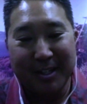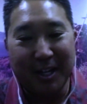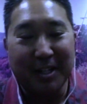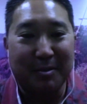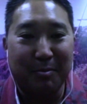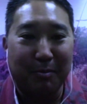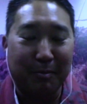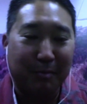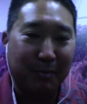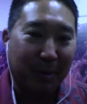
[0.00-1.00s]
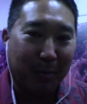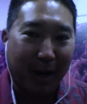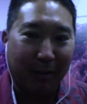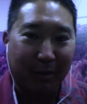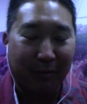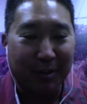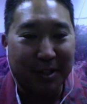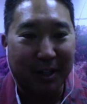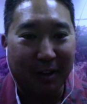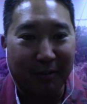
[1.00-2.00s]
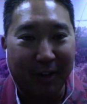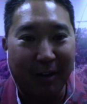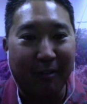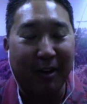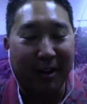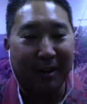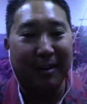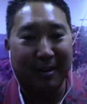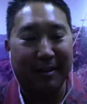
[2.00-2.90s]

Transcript: change the biodiversity of an area.